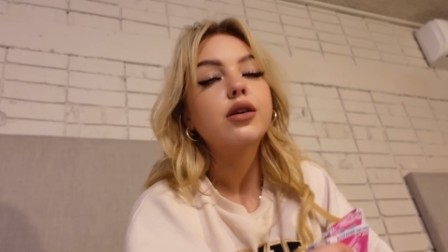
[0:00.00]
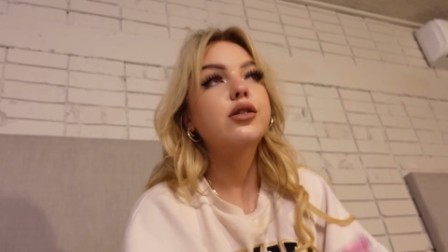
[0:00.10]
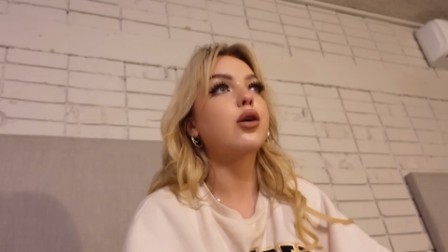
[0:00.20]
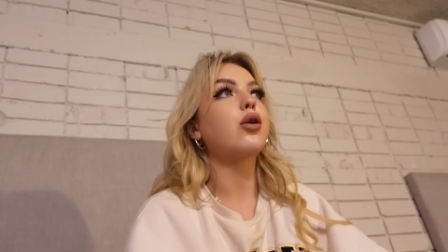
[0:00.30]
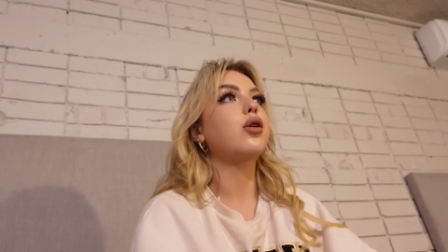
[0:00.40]

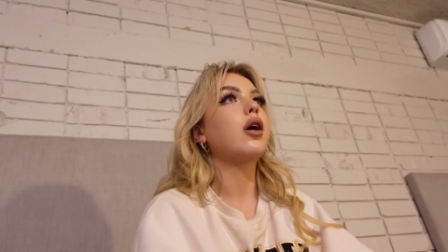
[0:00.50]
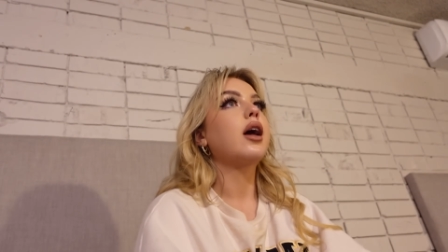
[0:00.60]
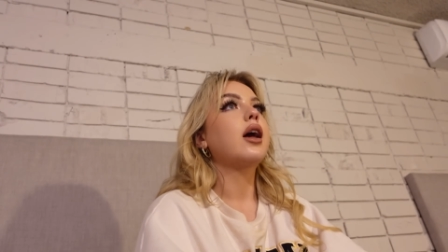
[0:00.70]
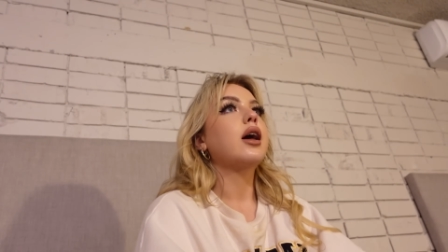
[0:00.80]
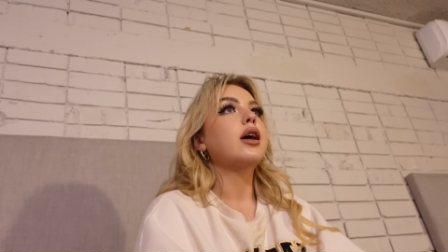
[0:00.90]
So
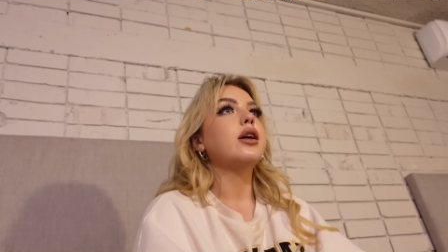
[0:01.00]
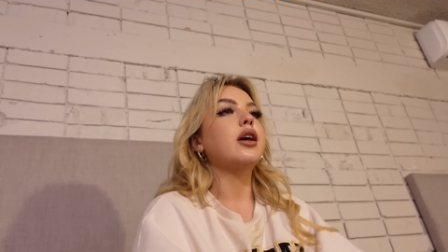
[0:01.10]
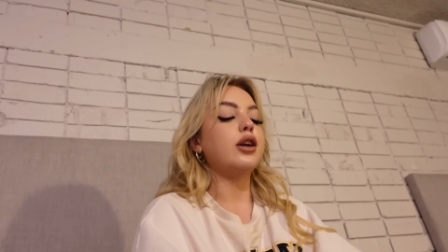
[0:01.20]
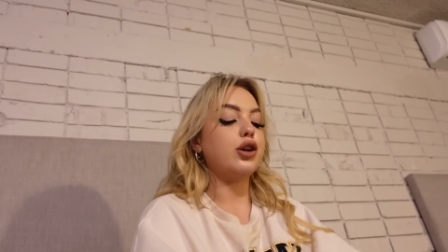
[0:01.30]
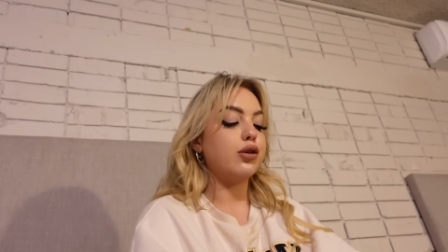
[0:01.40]

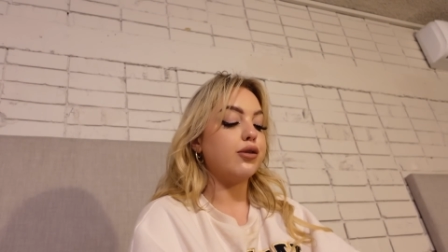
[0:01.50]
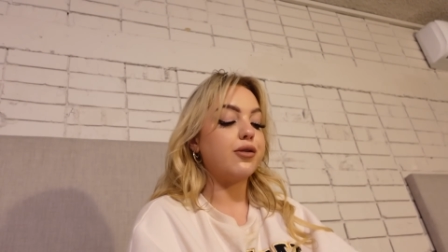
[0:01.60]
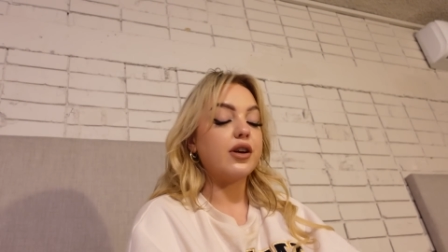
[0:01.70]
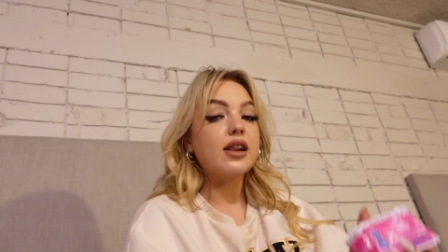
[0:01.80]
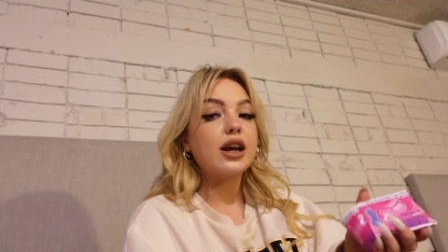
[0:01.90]
you
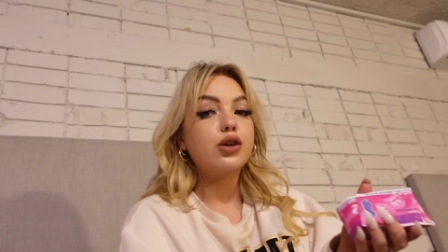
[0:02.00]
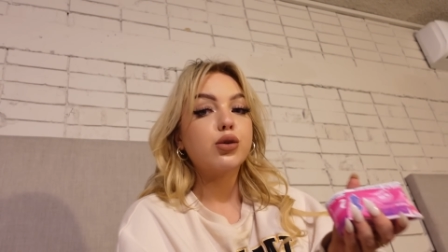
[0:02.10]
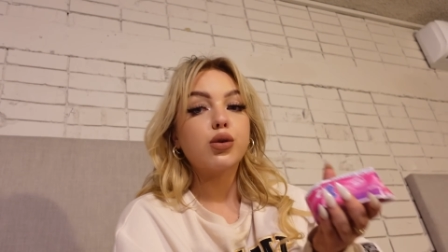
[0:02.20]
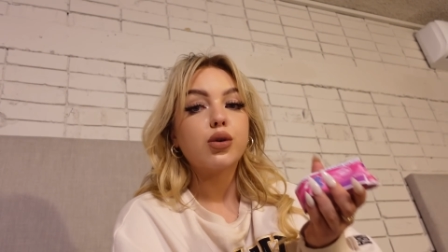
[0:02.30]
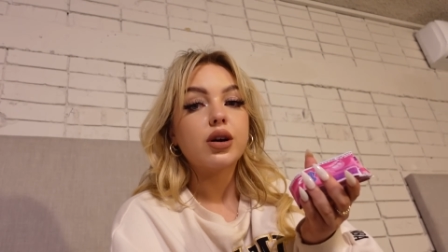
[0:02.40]
feel like
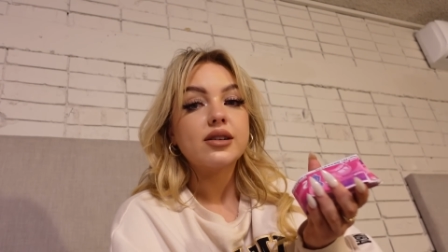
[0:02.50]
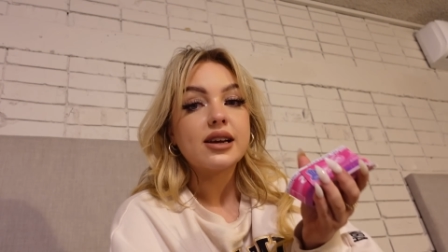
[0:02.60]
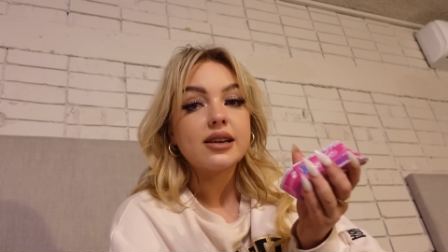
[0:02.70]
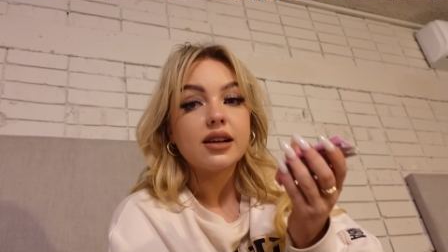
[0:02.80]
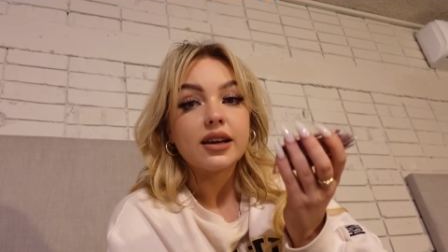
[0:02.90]
you're
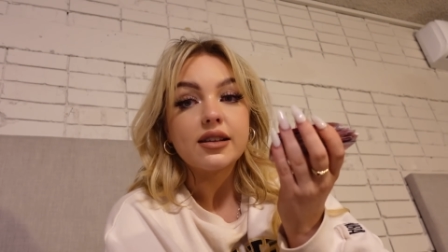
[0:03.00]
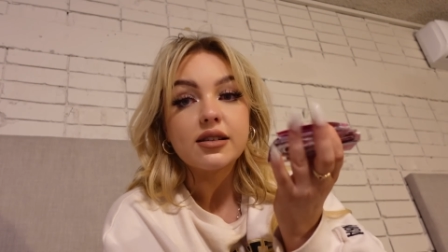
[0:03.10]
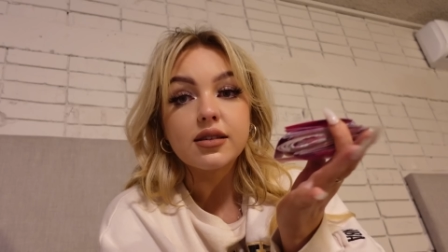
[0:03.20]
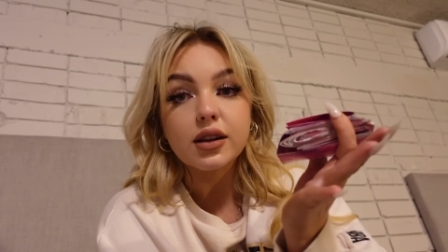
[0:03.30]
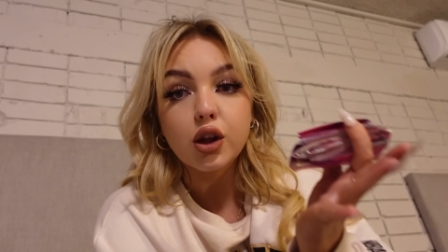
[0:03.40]
dan- like
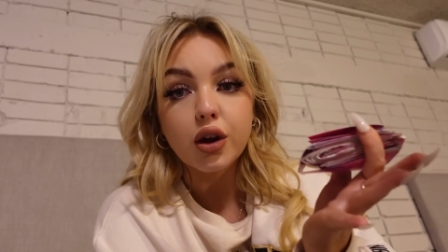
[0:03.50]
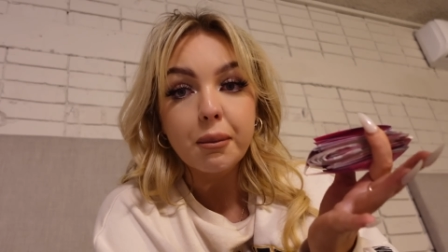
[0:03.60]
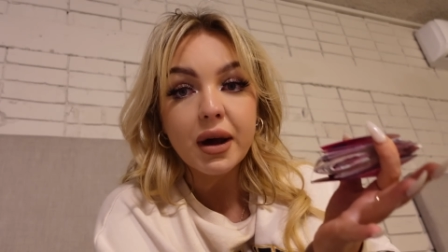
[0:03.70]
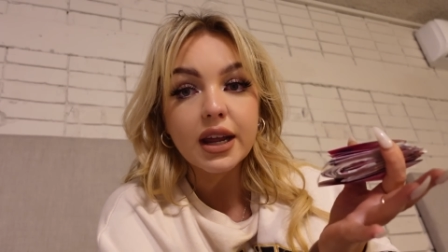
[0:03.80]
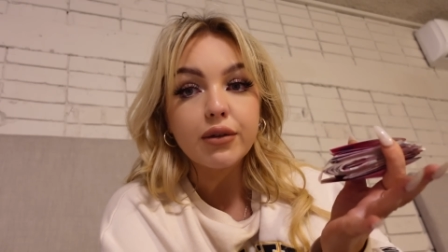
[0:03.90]
this is a lot of
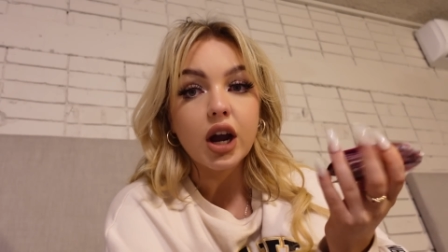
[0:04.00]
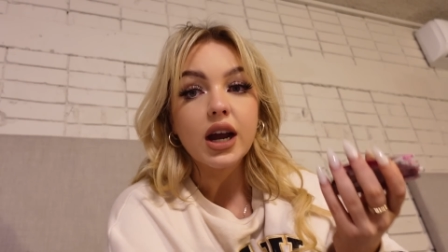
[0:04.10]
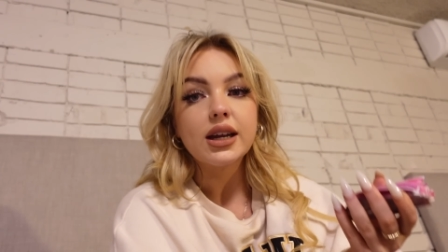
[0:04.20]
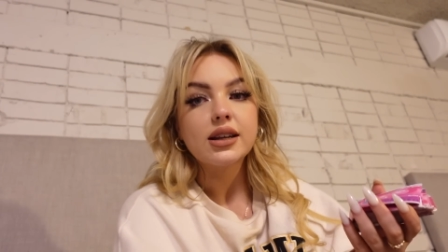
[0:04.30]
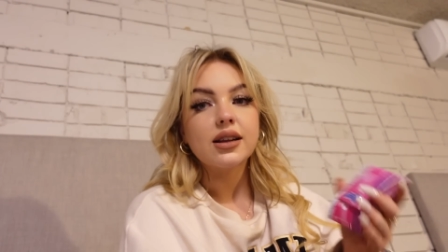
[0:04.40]
money,
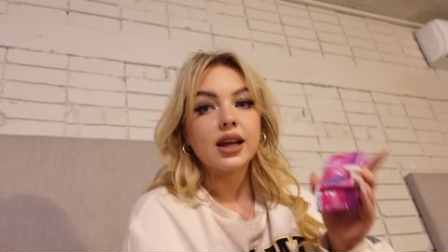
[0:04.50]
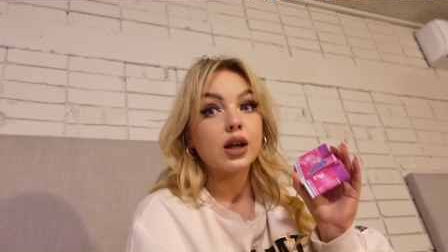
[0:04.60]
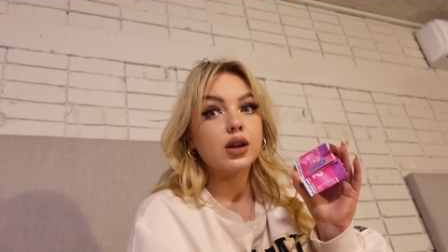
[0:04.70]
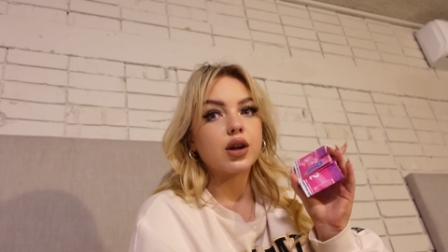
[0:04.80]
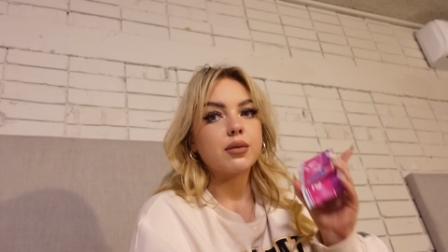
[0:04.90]
right? Like
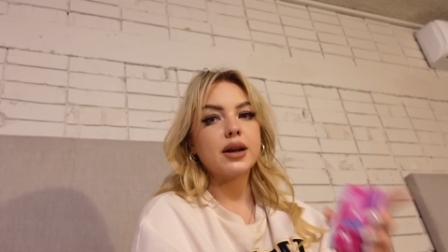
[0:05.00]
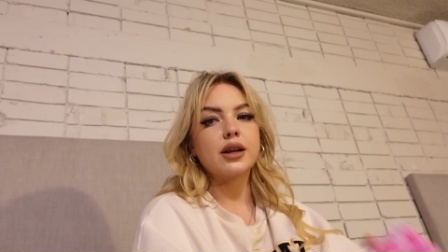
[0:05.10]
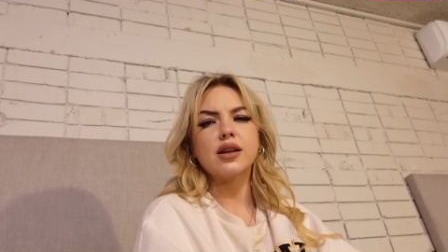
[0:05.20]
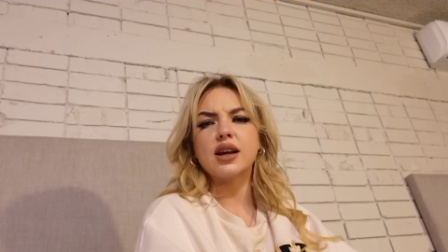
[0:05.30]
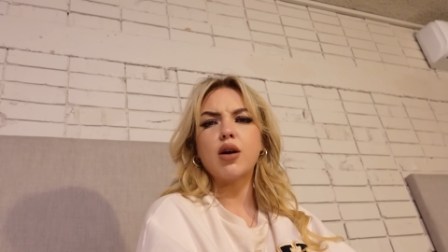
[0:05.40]
a lot of money.
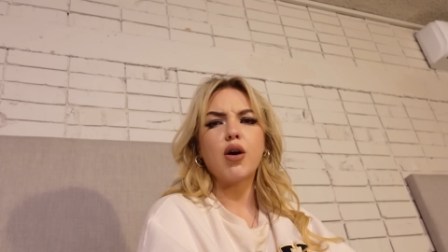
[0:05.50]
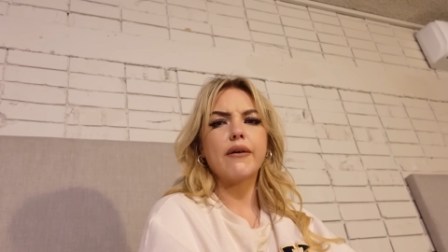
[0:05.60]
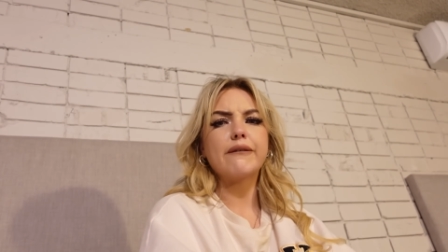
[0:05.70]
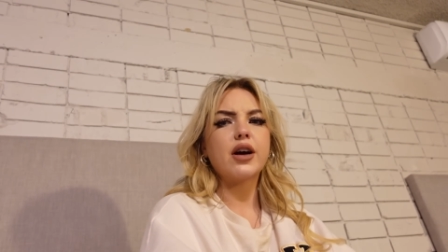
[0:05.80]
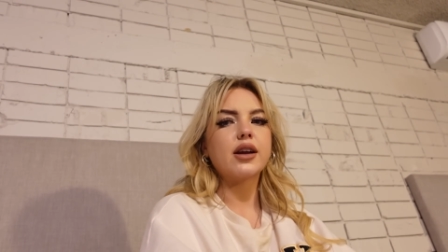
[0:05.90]
You're like, oh
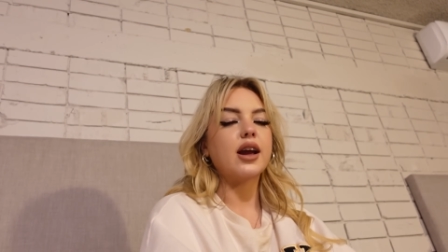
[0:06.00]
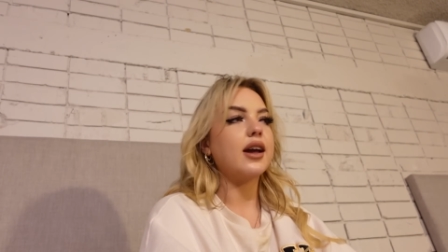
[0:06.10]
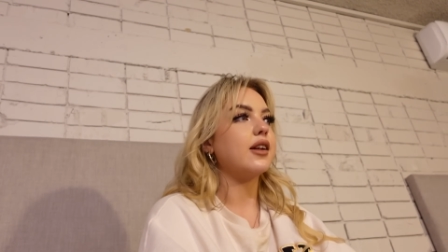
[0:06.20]
fuck yeah.